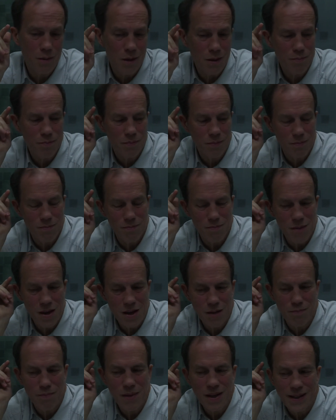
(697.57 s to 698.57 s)
it
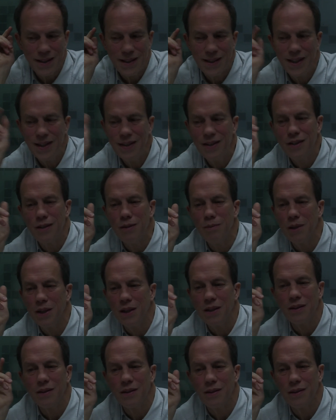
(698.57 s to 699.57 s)
it makes sense to
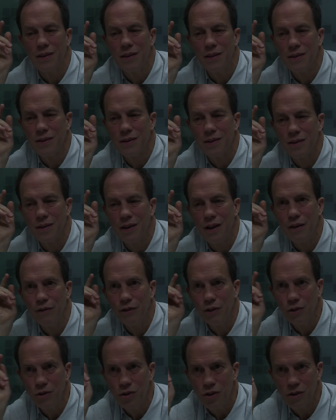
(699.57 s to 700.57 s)
me that there's
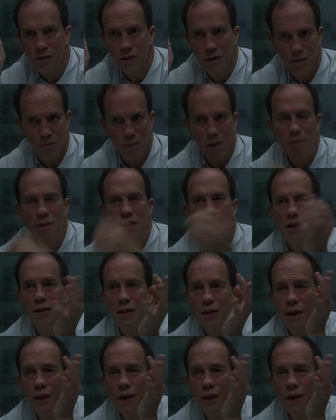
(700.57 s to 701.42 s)
evolution that maybe